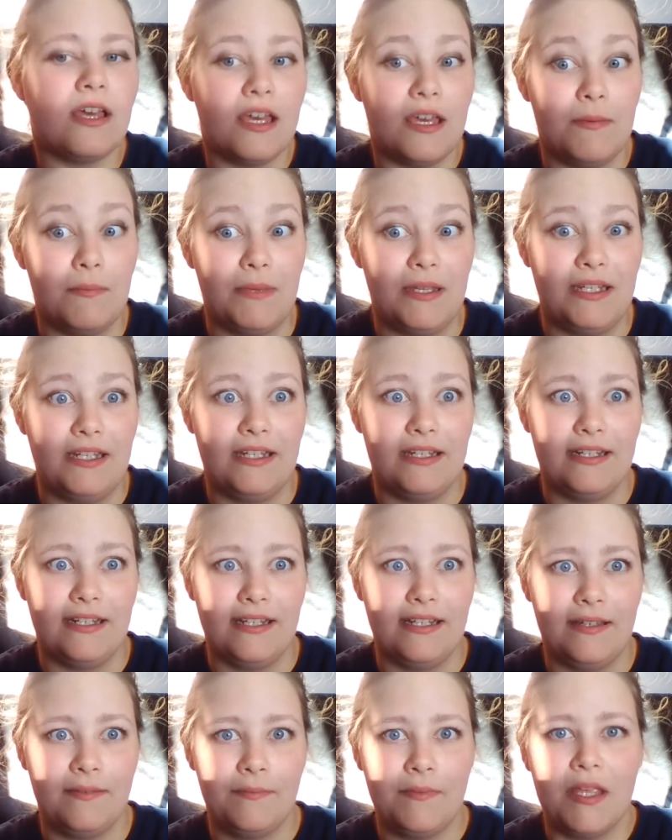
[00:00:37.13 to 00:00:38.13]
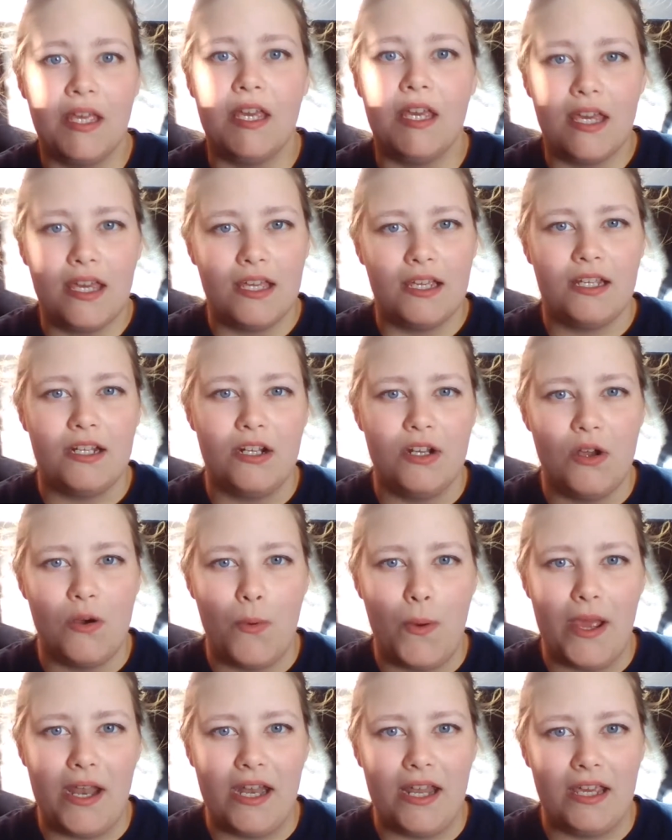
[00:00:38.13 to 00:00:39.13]
immediately. No
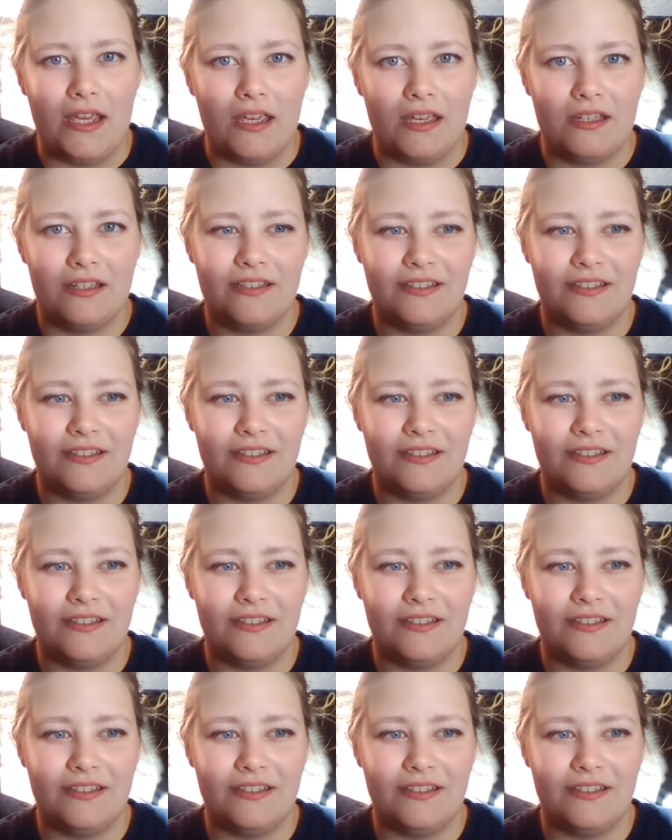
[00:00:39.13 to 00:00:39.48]
waiting.